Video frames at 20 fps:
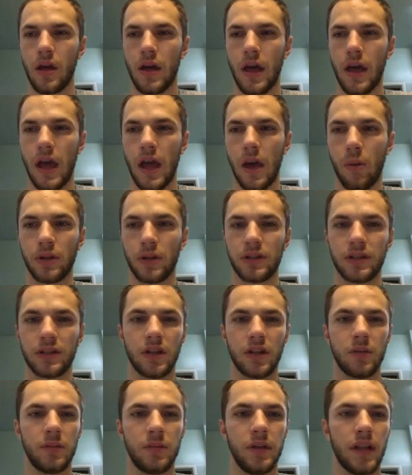And what's
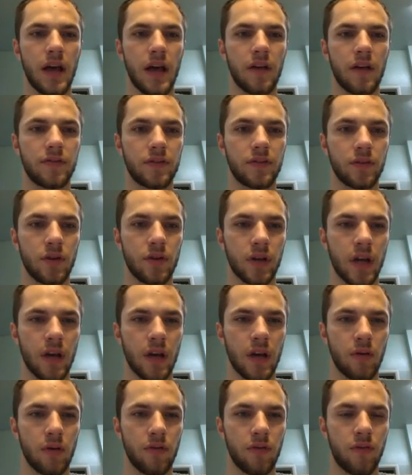going to be left?
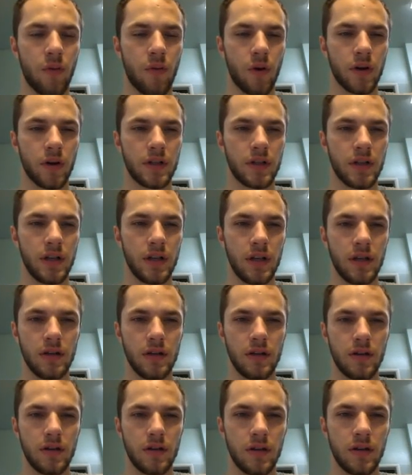Okay, well
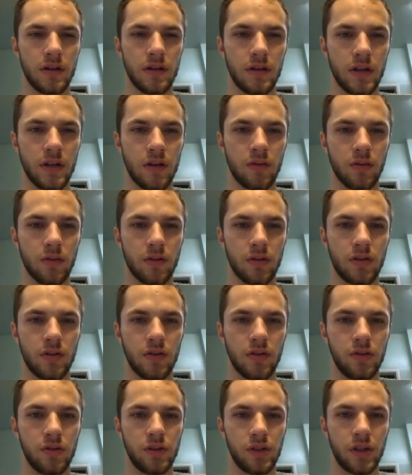14 is equal
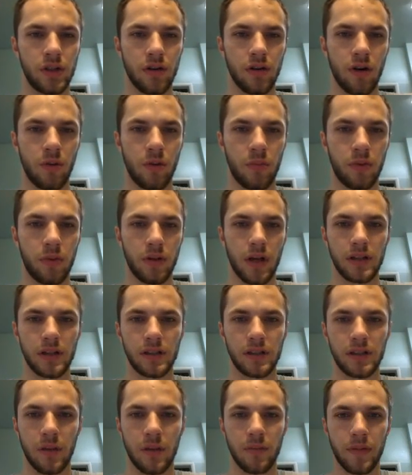to 0
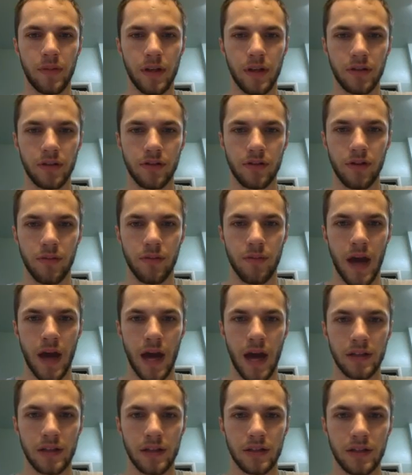plus something, so the
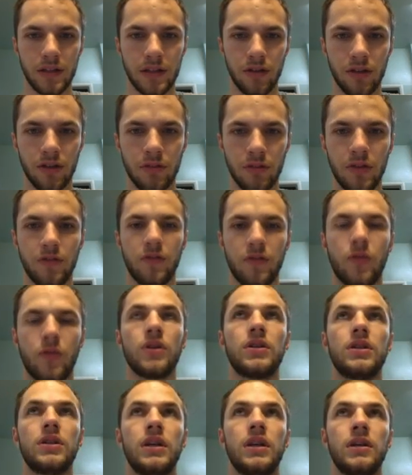mass is still going to be
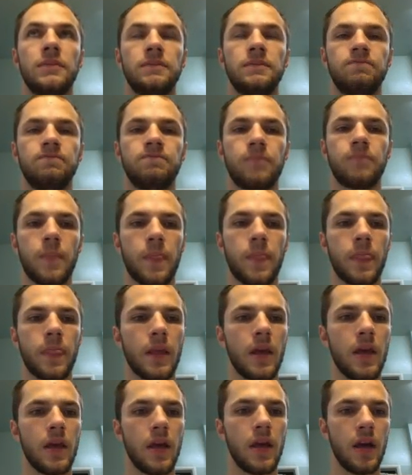14.
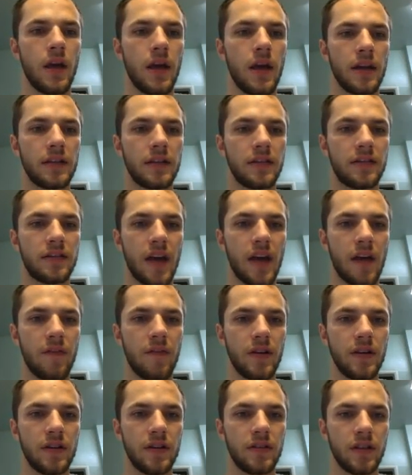And
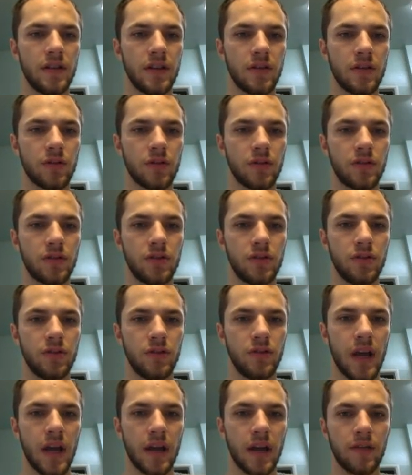7 is equal to
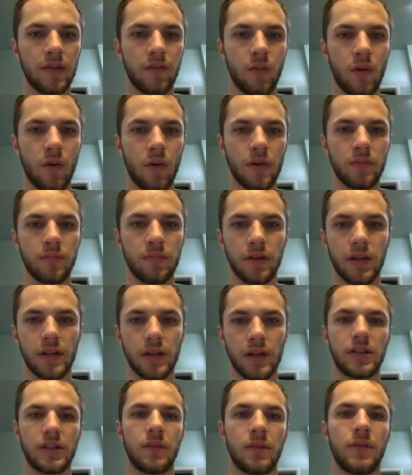negative 1
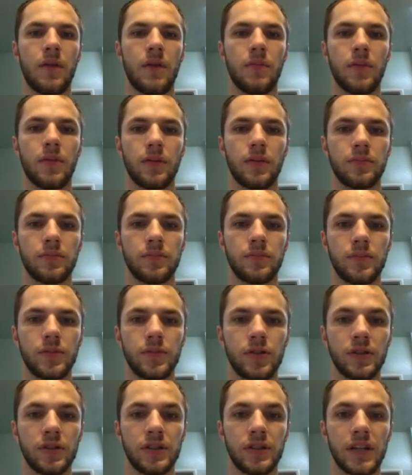plus some number.
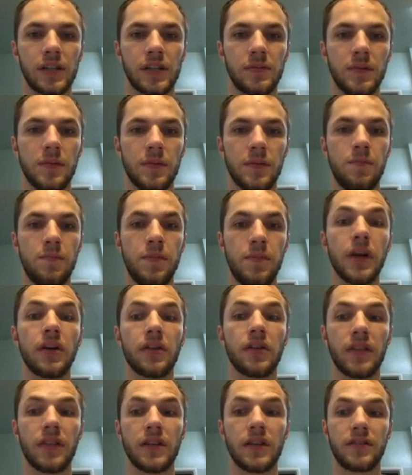So this has to be
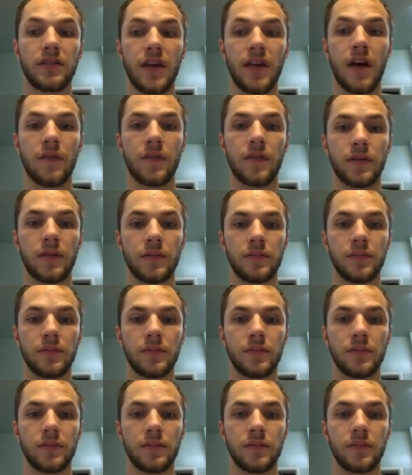bigger than 7.